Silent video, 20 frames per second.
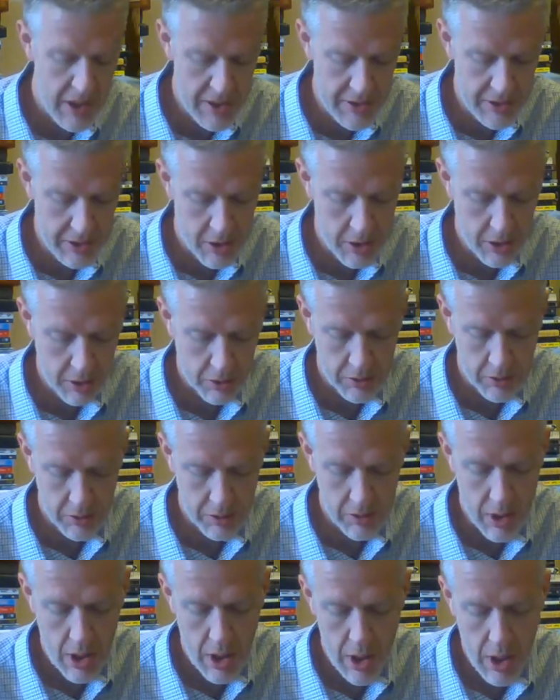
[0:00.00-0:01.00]
and his
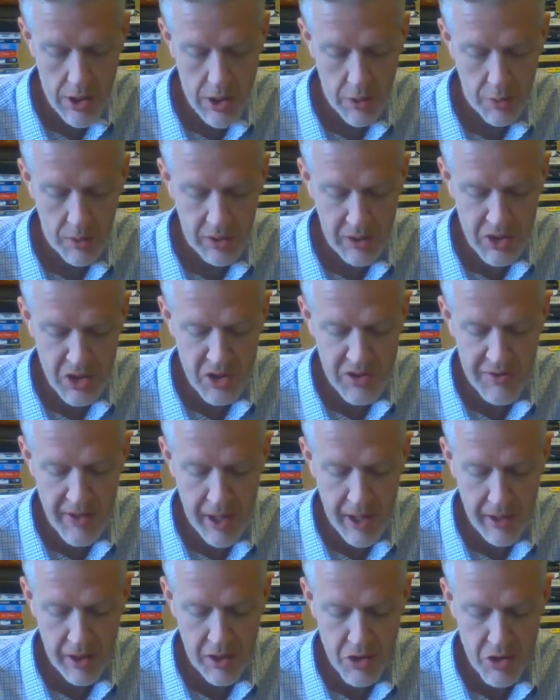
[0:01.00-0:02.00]
article, The Religious
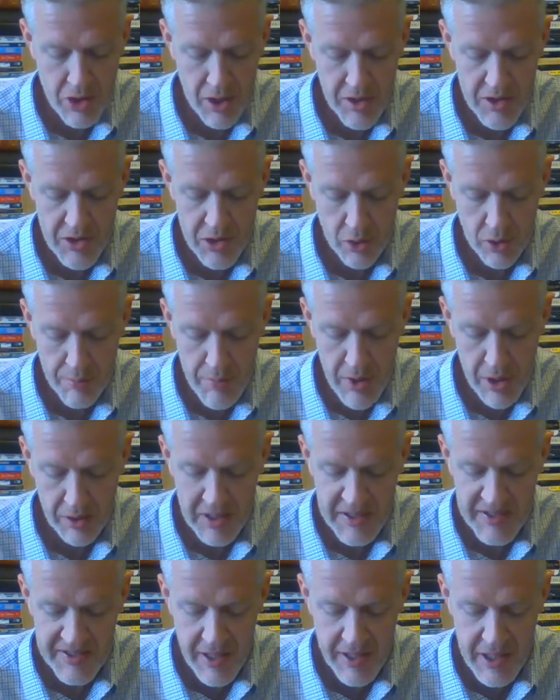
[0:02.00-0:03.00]
Thought on John Stuart Mill,
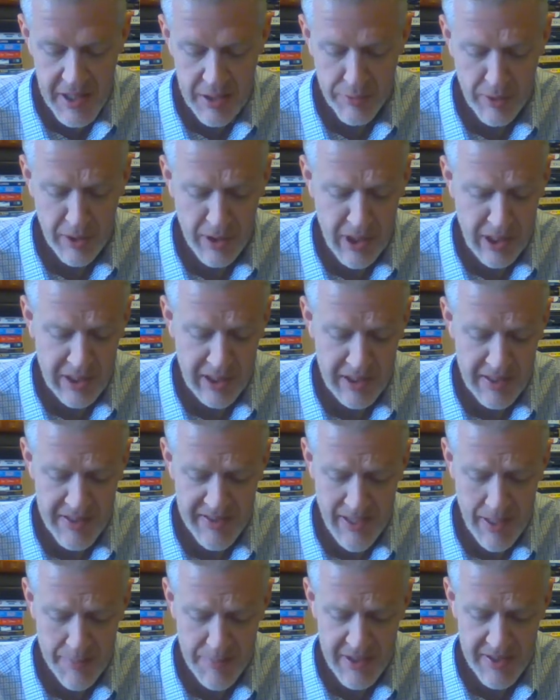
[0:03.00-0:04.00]
A Study in Reluctant
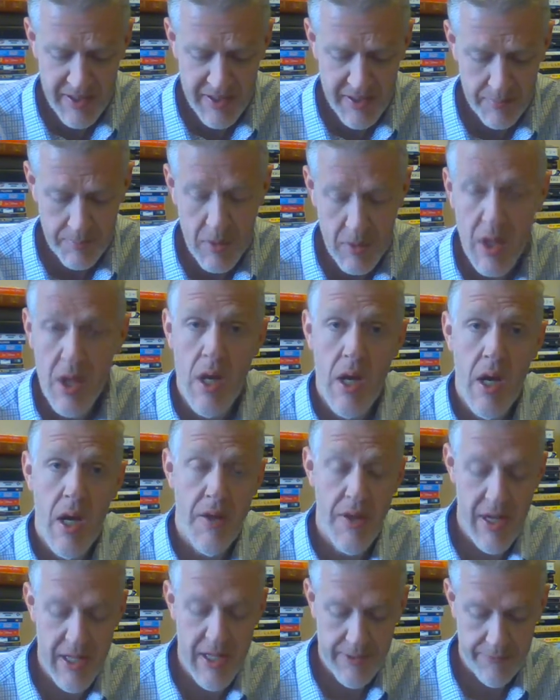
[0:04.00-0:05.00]
Skepticism.
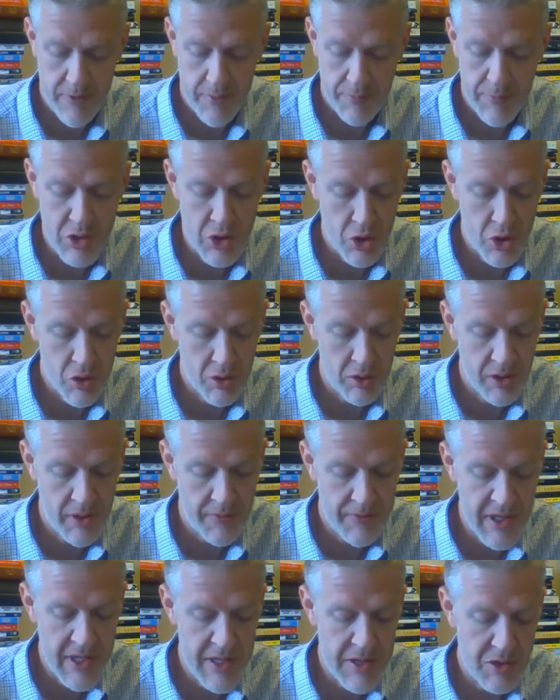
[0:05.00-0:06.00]
And that's from the Journal
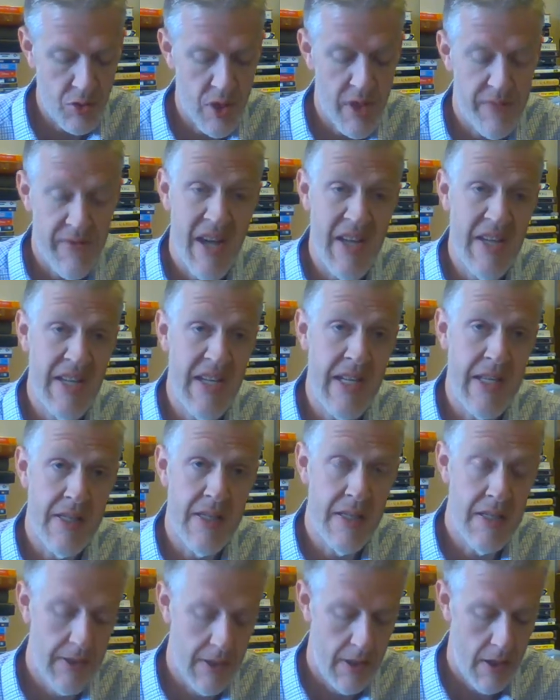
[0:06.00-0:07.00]
of the History of
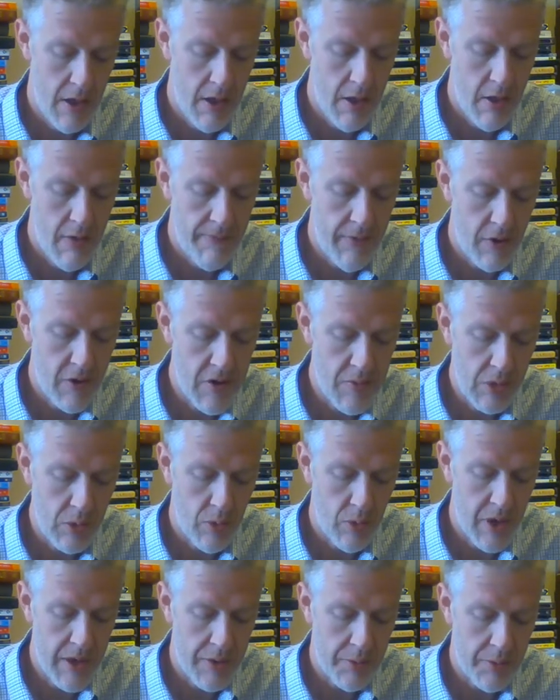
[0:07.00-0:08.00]
Ideas, volume
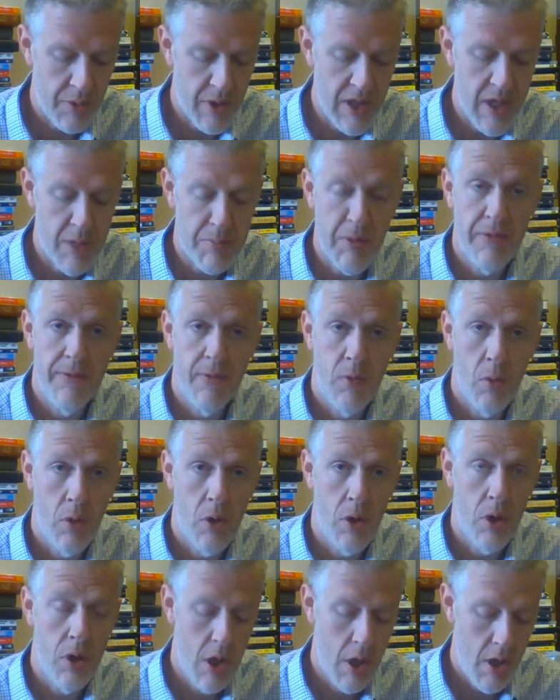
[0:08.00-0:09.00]
twenty-three, number
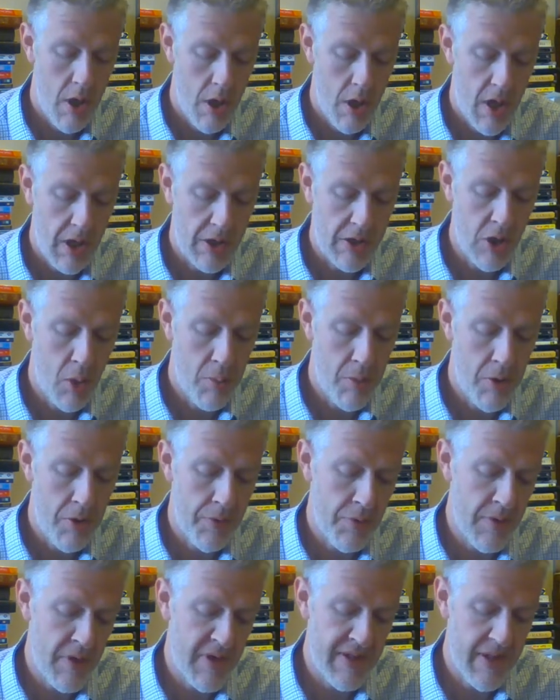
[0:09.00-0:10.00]
four, October
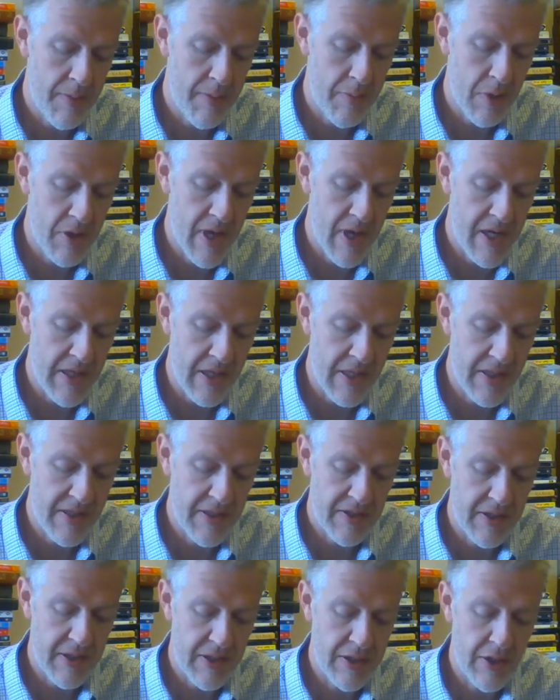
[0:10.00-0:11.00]
through December nineteen
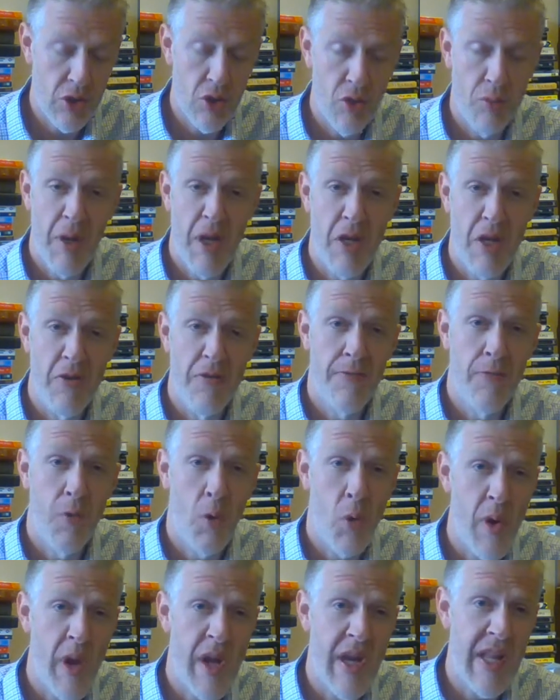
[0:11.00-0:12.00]
sixty-two, page
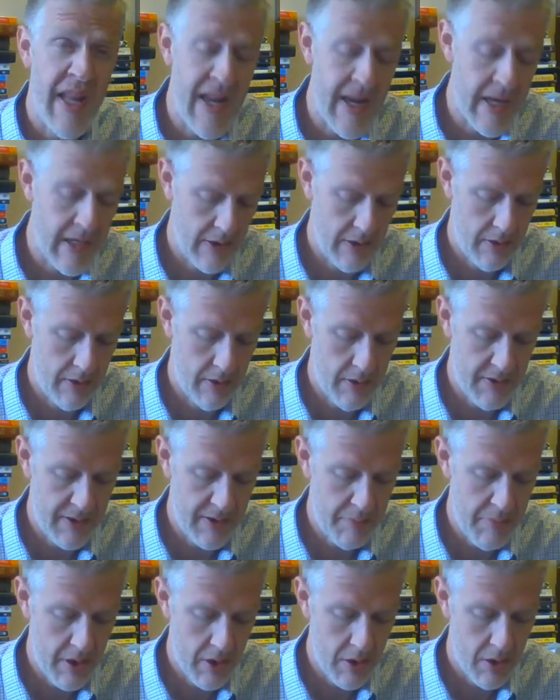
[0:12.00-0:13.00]
four eighty-eight is
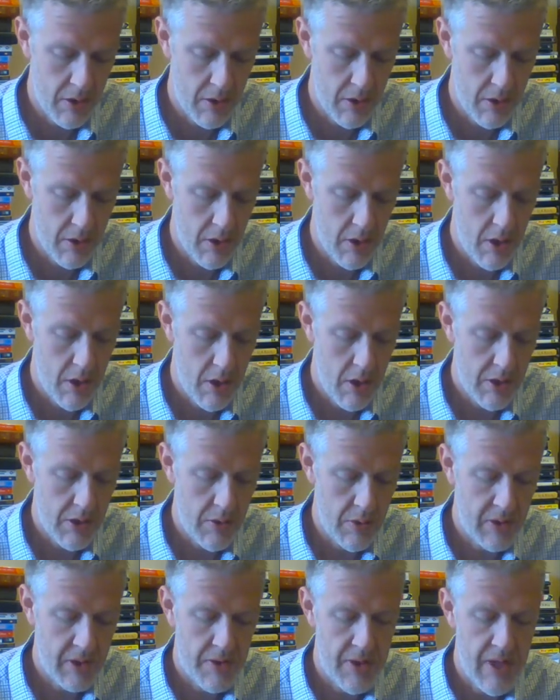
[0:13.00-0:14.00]
the page.
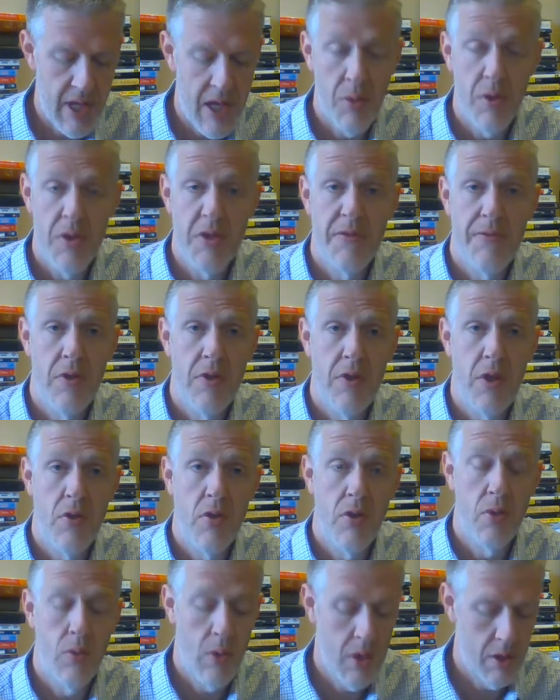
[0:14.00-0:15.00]
So again, that was
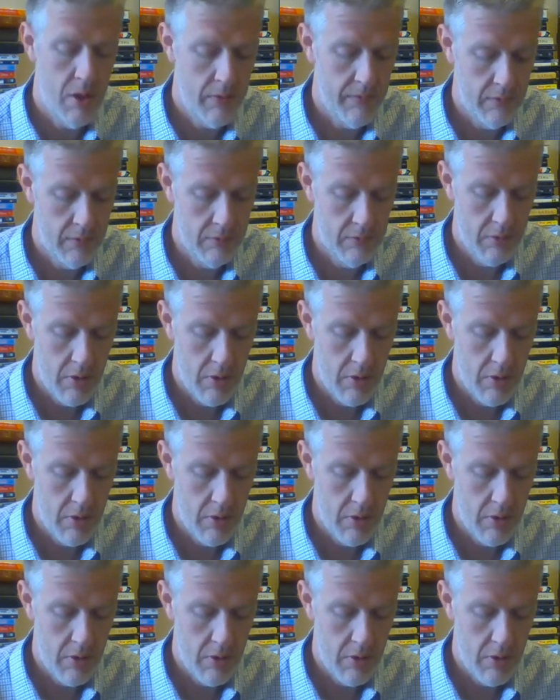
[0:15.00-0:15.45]
footnote twelve.